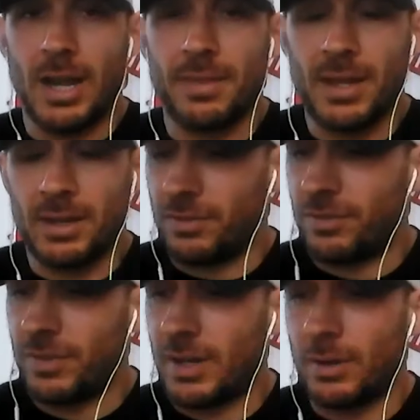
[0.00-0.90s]
And then
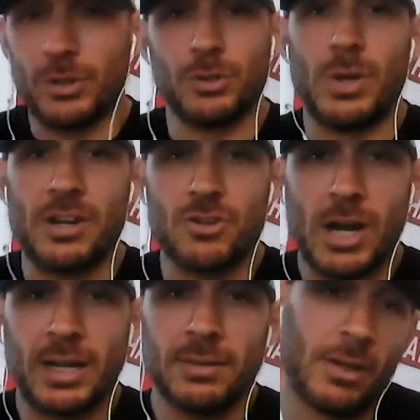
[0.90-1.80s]
if we do any
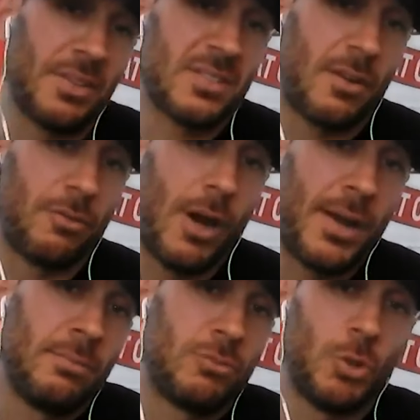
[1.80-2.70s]
training, they'll get the stuff
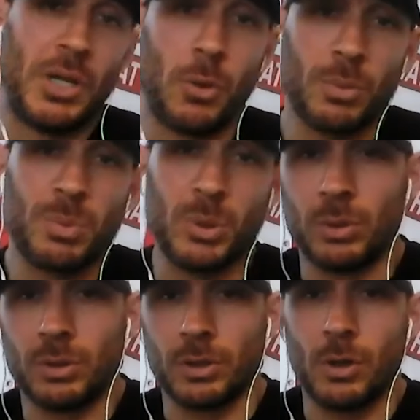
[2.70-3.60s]
ready so we can go to the
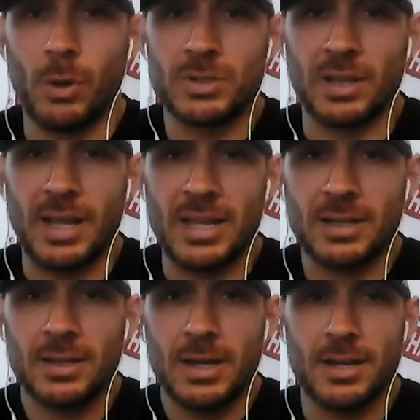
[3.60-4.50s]
pool or go out to the
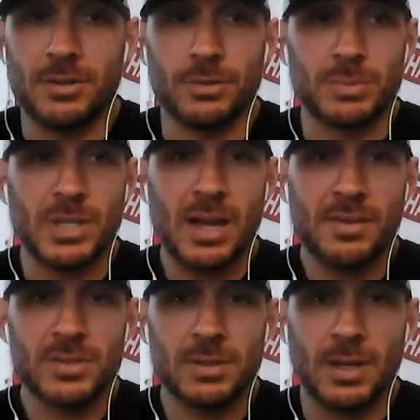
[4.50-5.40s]
lake and do some
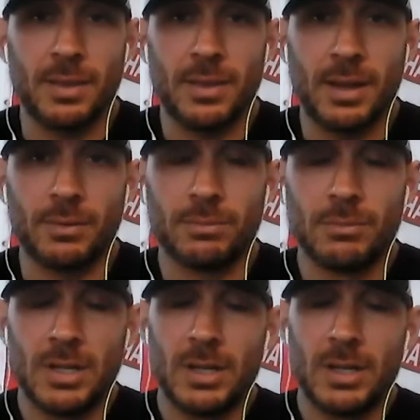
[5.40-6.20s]
dives. And then